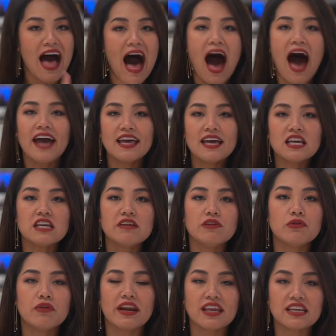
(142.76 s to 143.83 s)
I can give
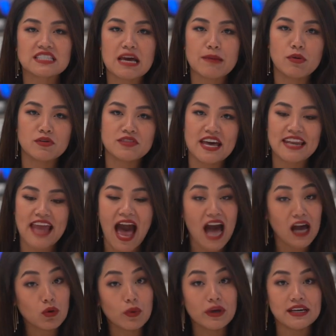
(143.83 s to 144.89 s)
you an example that
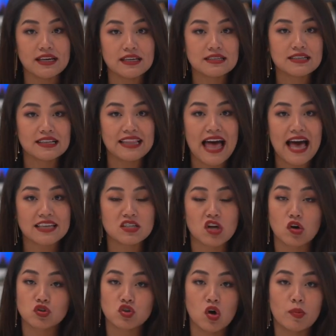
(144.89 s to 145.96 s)
I witnessed last
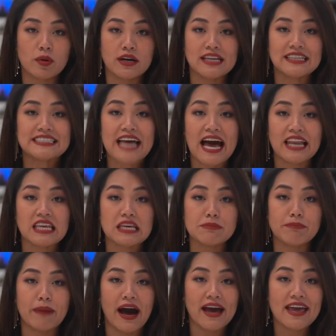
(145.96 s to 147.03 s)
October in Dali
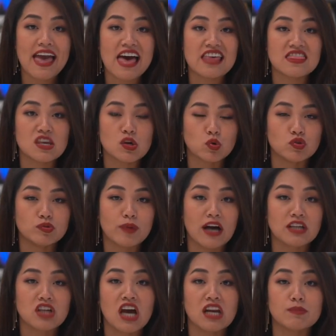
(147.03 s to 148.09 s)
Bai ethnic group
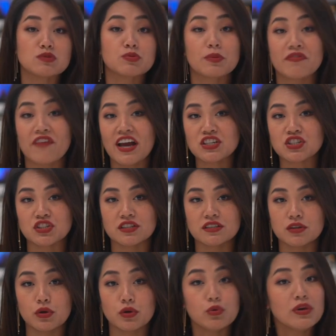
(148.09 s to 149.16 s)
Autonomous Prefecture
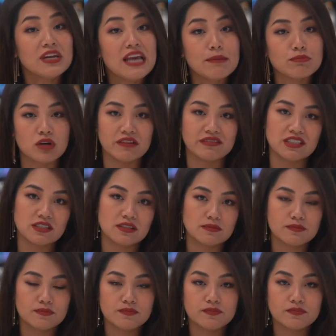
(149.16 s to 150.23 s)
in Yunnan Province.
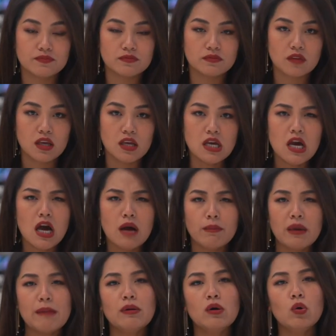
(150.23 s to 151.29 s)

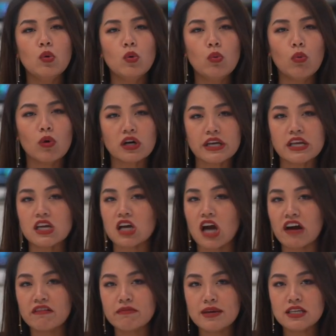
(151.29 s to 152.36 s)
People who work in
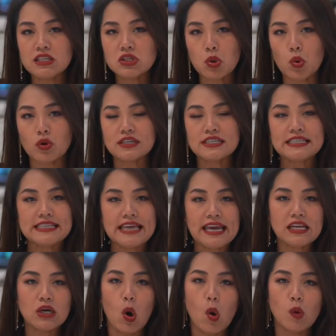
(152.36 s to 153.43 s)
government or
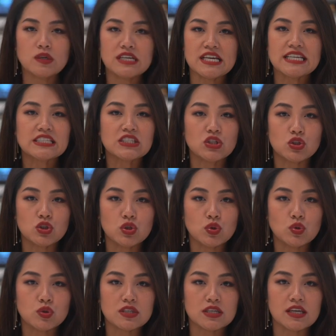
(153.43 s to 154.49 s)
state owned
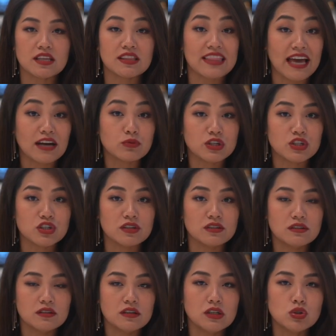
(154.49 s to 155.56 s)
institutes in that
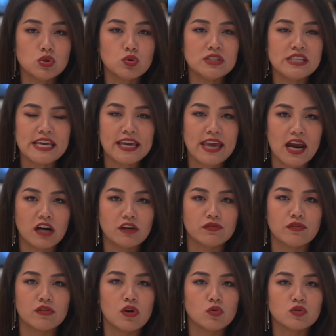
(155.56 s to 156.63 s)
region need to take care
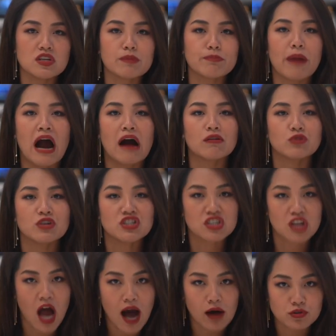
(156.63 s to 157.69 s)
of those impoverished
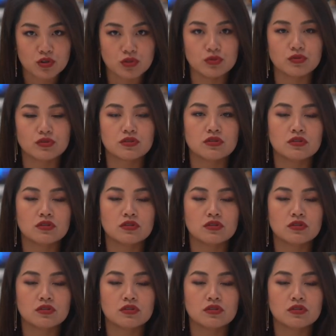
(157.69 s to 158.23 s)
households.